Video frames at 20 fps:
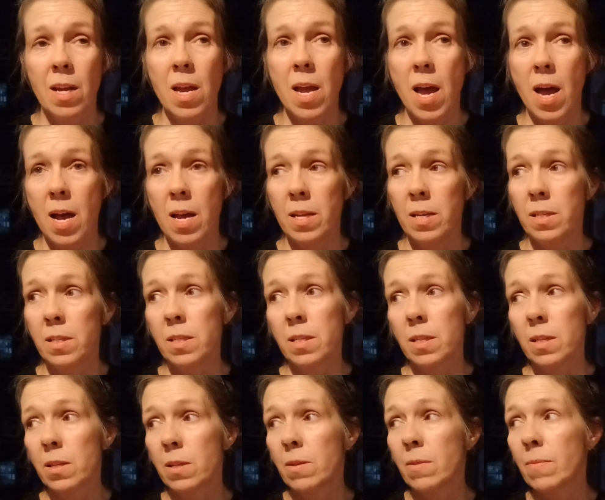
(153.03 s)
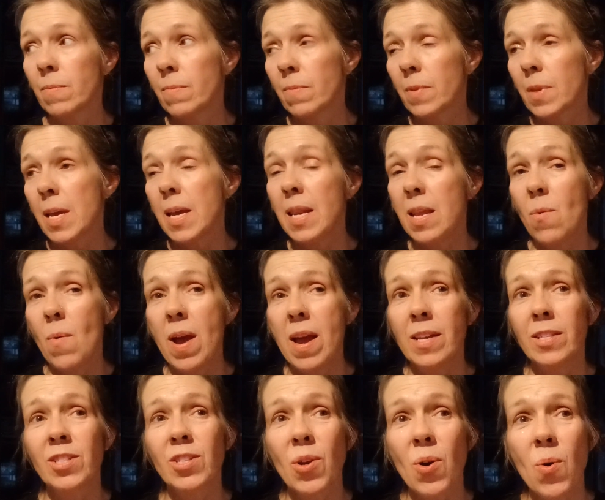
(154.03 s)
And anyway,
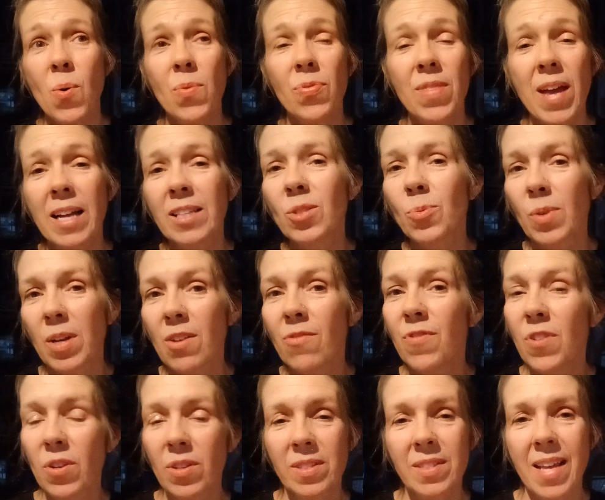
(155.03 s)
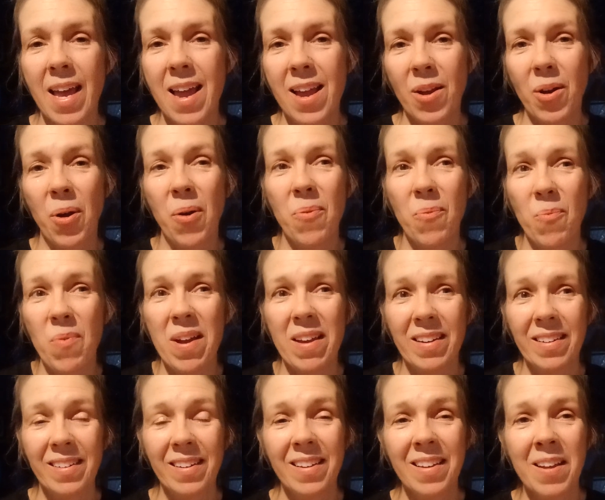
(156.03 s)
so that's what it feels like
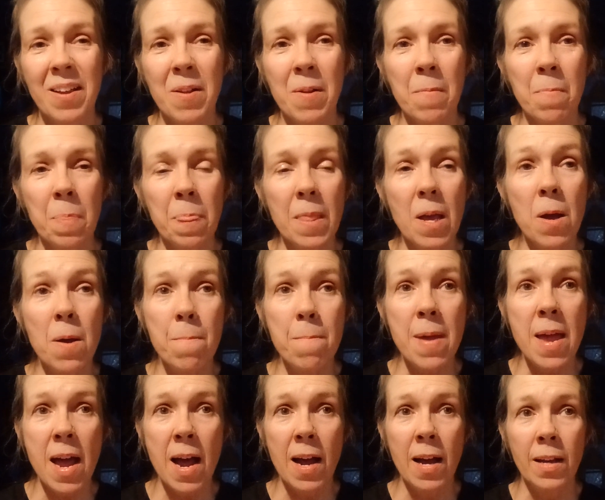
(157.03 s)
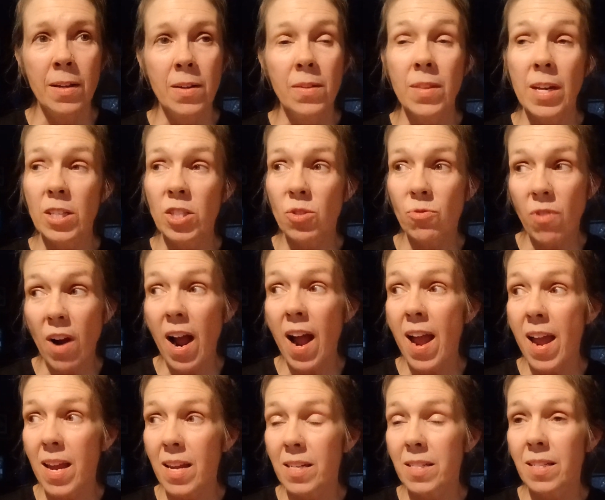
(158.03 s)
when a man, that's
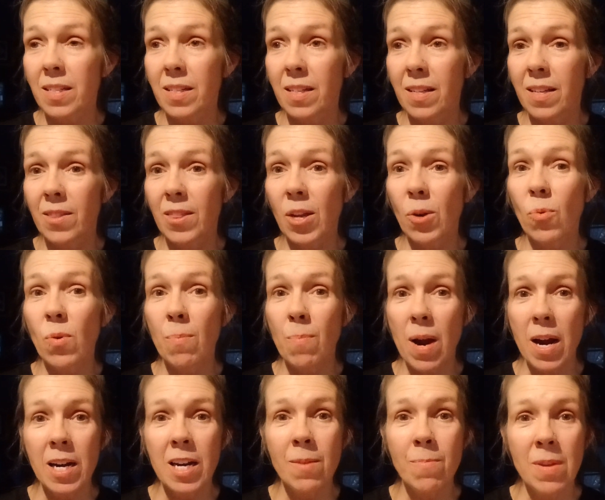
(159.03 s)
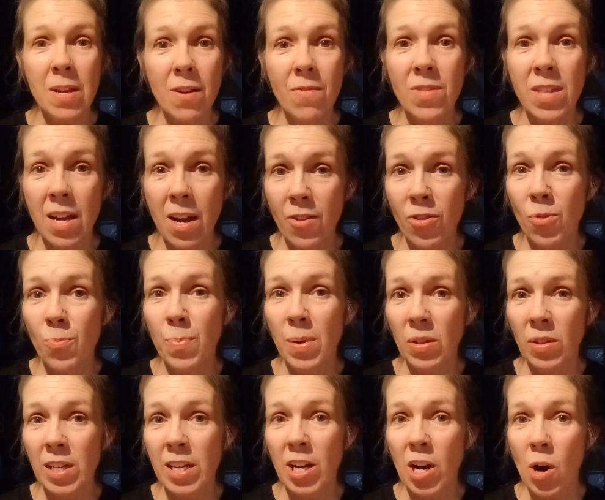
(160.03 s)
right. They're reminding me of the other
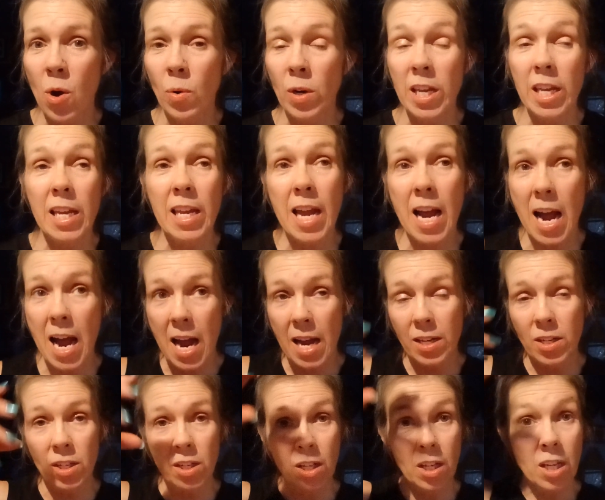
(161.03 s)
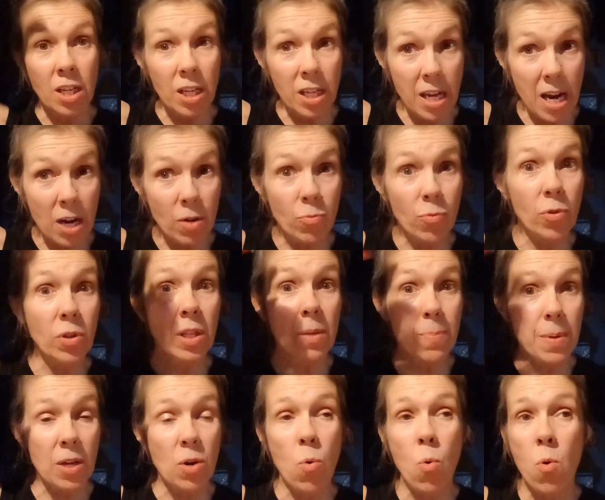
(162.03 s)
billy goat. He had really
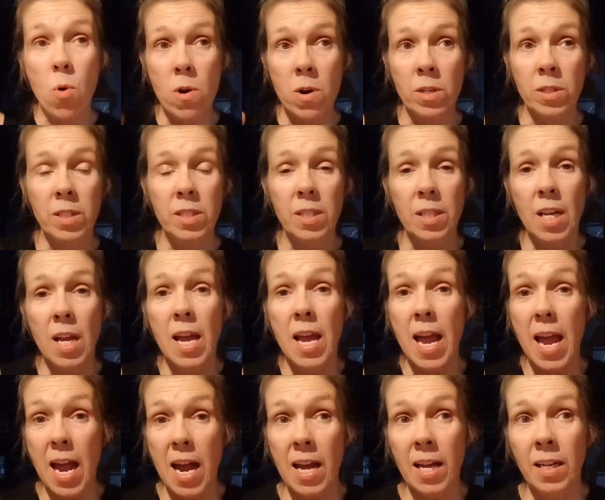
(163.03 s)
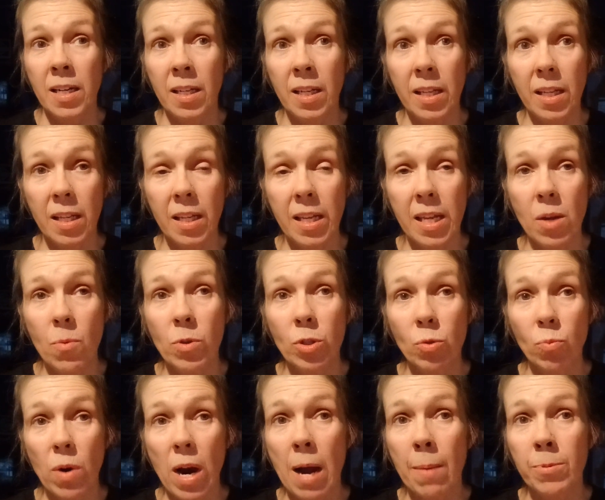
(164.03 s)
big horns and he
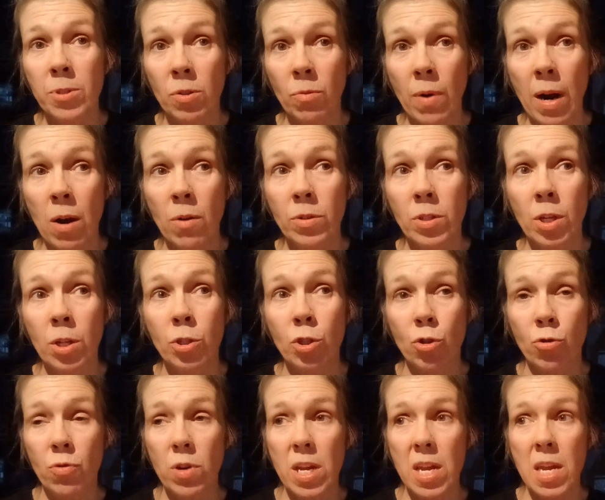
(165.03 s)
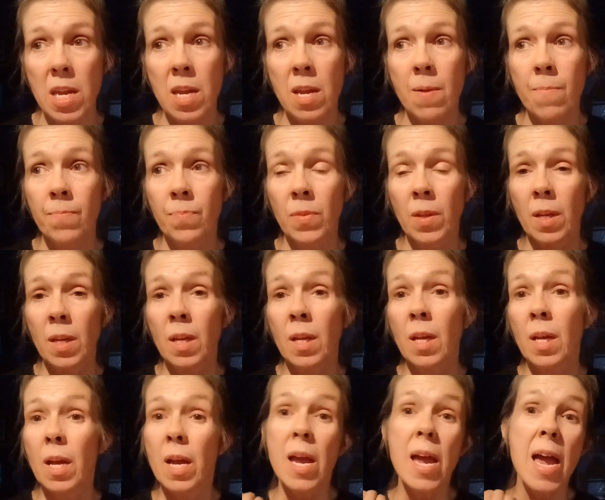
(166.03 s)
was wrapped around a tree
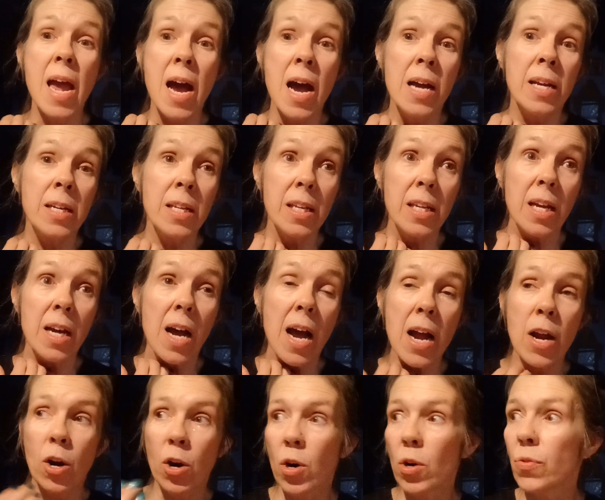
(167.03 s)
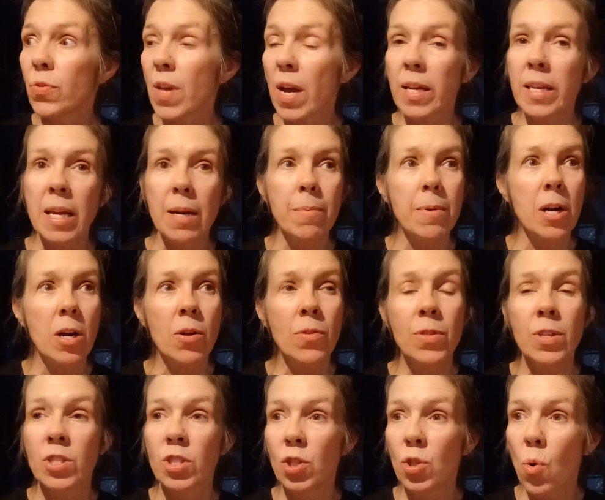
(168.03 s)
and I kept hearing
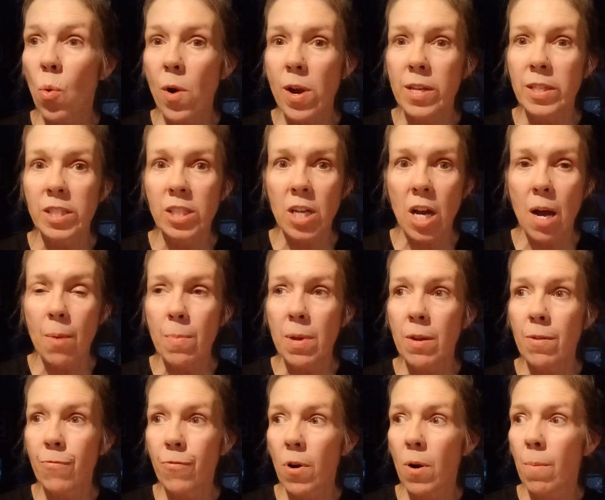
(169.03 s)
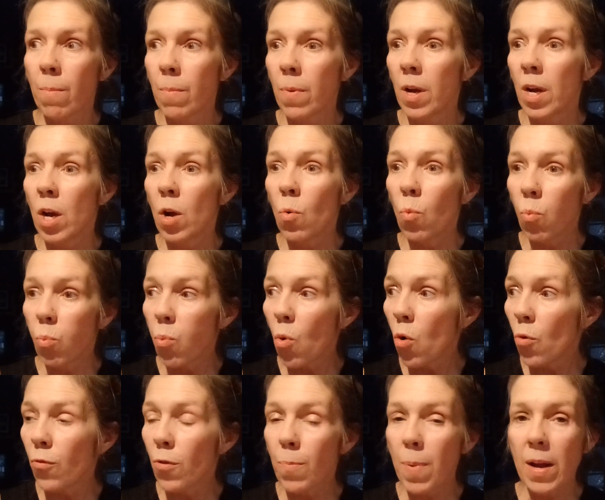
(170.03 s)
this noise coming from
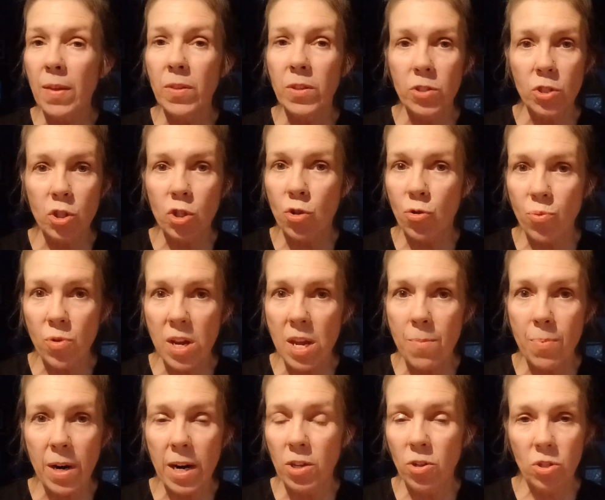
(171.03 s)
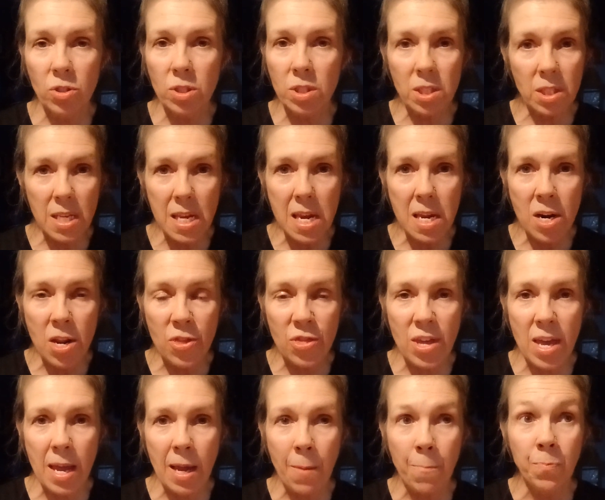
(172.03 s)
over by this tree, but I couldn't see
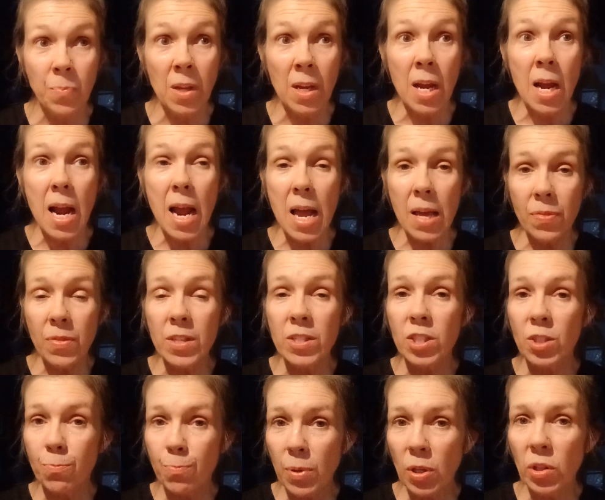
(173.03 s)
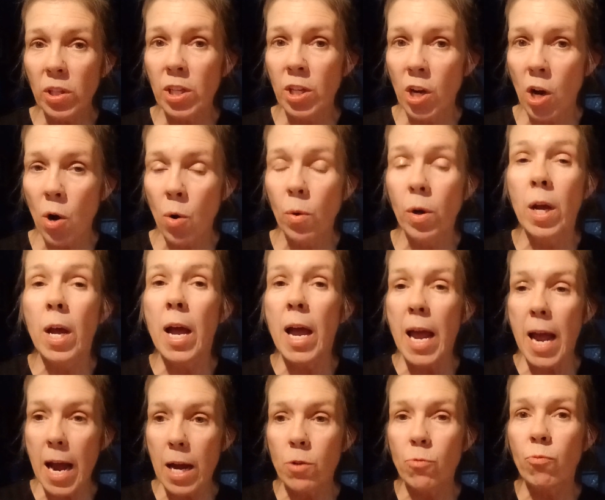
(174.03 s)
anything. And this billy goat
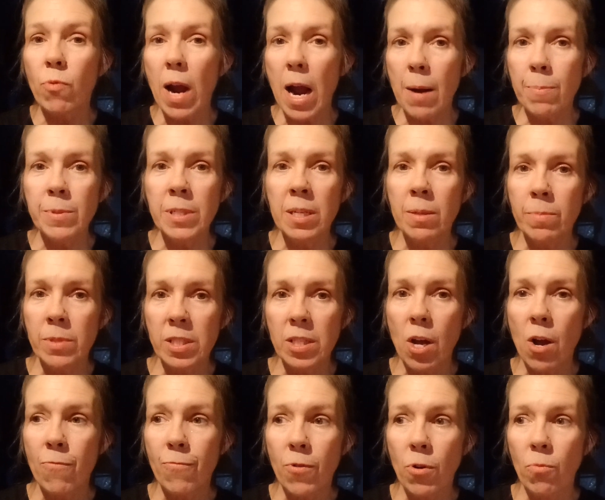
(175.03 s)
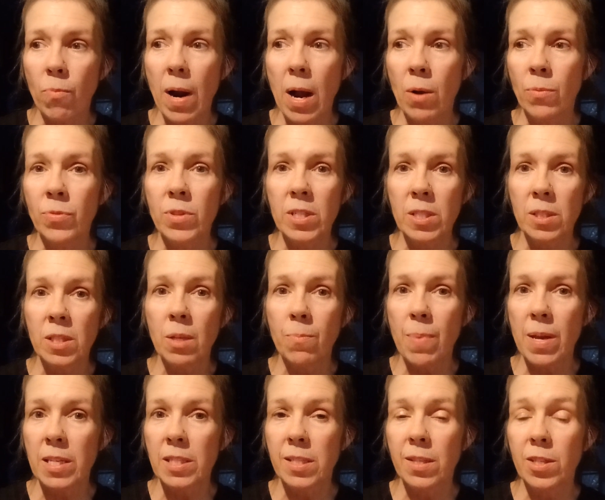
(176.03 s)
had wrapped himself around the
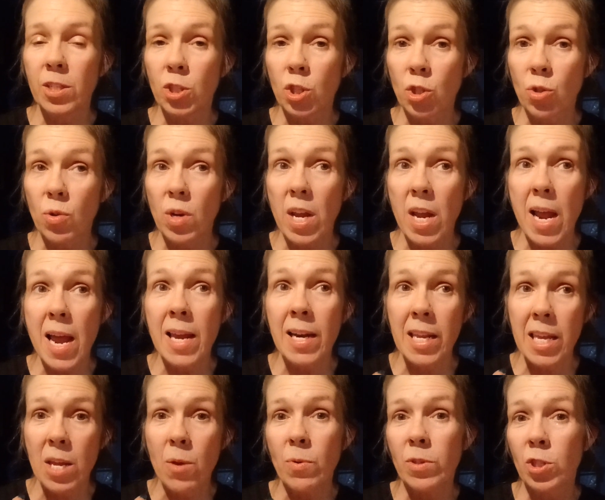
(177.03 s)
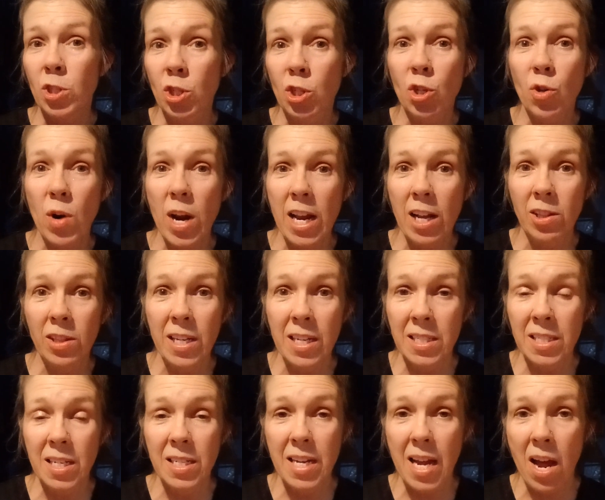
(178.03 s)
base of this tree, and he was strangling
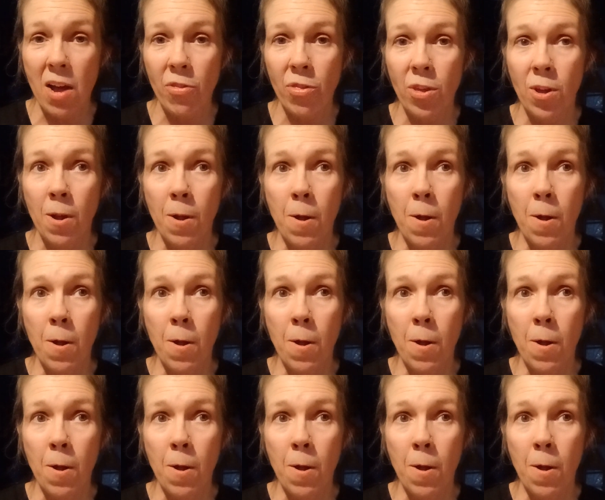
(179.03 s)
to death.